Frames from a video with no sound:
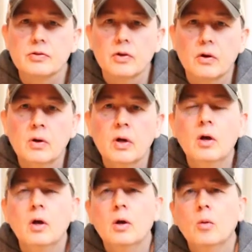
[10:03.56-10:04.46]
So
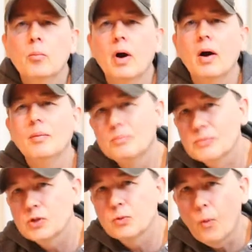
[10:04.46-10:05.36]
But
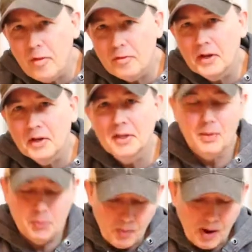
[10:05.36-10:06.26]
just one thing to
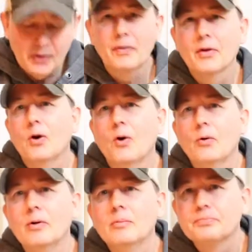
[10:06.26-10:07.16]
keep in mind on the
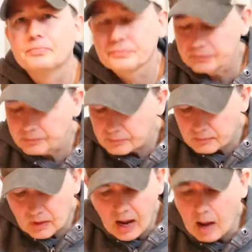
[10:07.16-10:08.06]
Kohler.
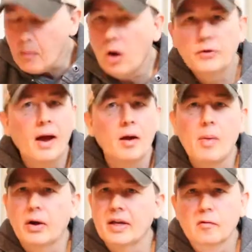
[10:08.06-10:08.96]
I'm all down
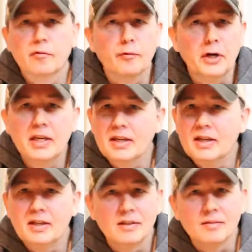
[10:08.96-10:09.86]
about getting
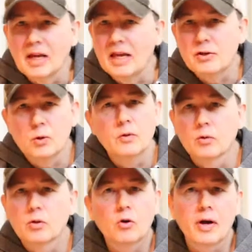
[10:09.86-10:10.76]
freaky and doing the
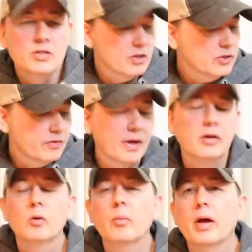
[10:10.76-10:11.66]
craziest thing to
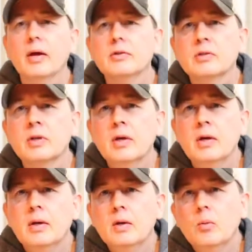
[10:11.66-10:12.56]
your bass,
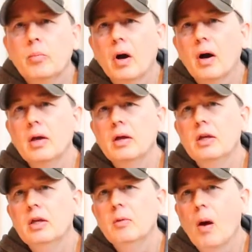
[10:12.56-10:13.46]
but
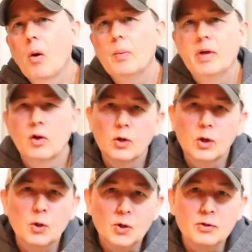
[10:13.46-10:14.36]
you might want to be a
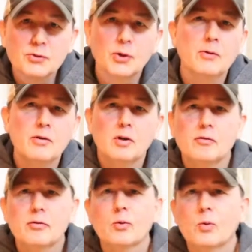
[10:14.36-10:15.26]
little
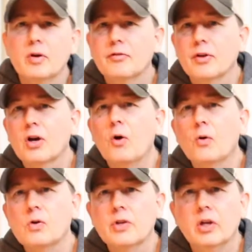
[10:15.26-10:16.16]
conservative with the
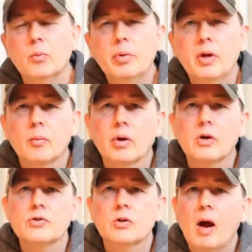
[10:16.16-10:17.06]
colors that you pick,
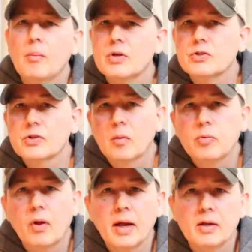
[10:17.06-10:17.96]
because there might be some
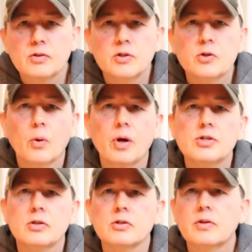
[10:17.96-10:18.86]
playing
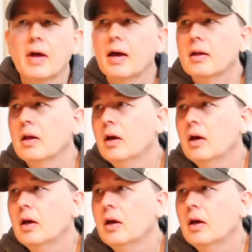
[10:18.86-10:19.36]
situations that